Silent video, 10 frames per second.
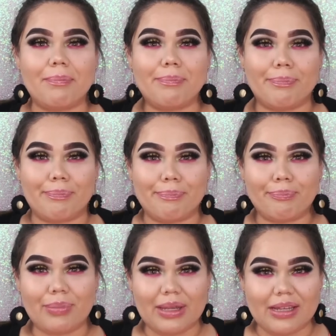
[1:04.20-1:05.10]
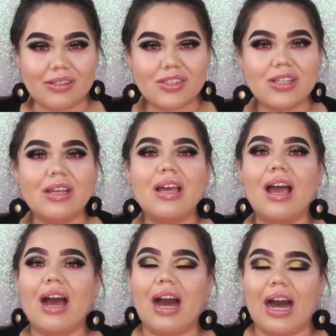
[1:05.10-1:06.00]
a bitch,
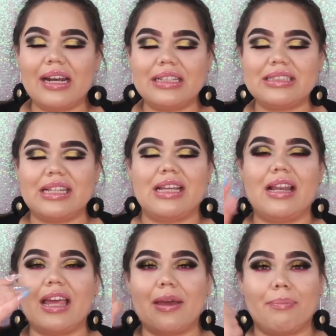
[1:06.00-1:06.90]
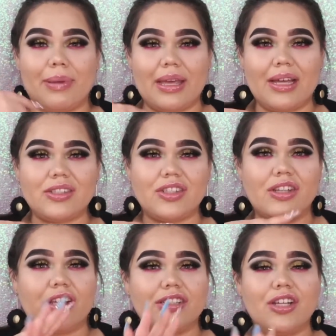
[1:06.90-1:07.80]
honestly, like a
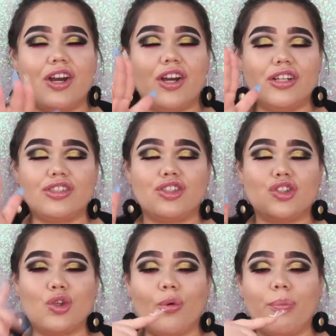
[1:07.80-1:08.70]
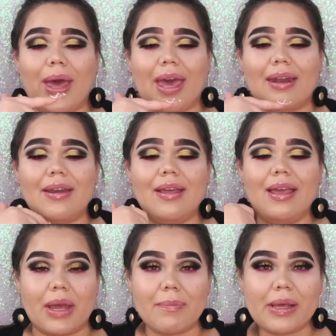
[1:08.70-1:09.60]
biatch. This hurts so bad.
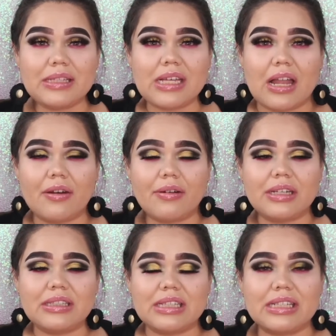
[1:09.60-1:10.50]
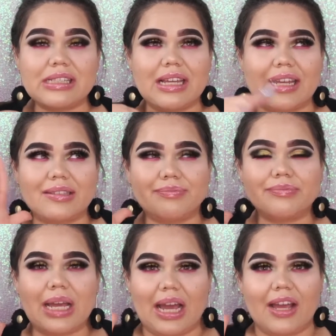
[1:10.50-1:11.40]
My pain tolerance is like
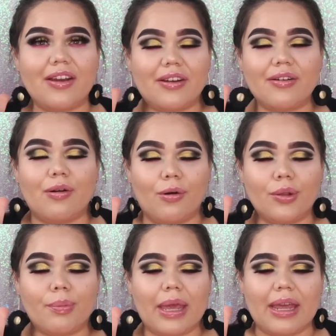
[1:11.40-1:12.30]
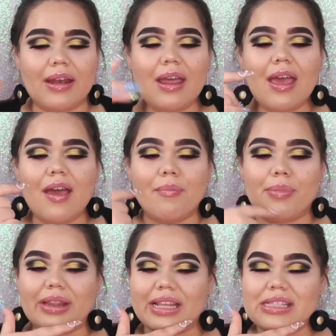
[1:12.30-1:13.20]
I could hold pain,
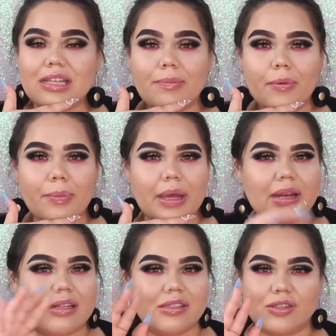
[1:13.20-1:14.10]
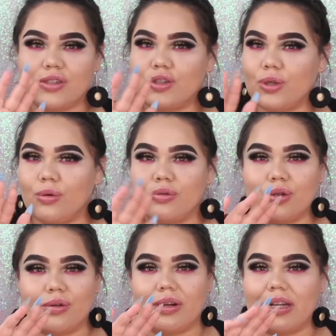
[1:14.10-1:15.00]
but this type of pain is so
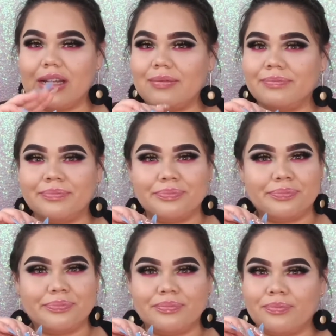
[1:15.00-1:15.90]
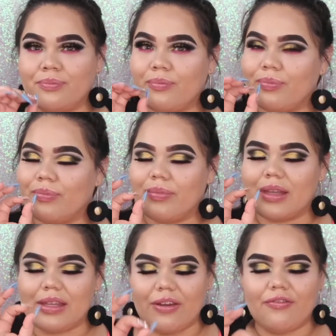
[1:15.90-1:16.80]
totally
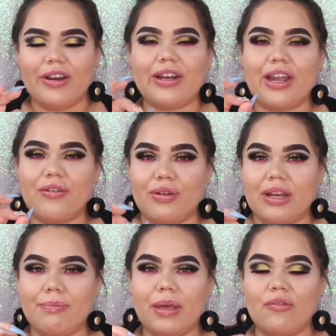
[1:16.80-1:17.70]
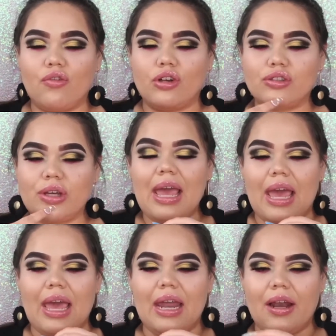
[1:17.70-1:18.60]
different and really painful. So
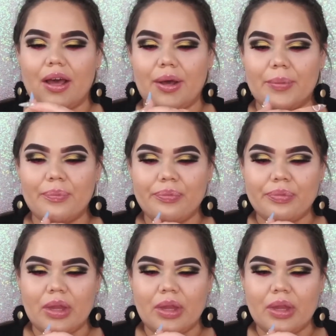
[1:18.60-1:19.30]
and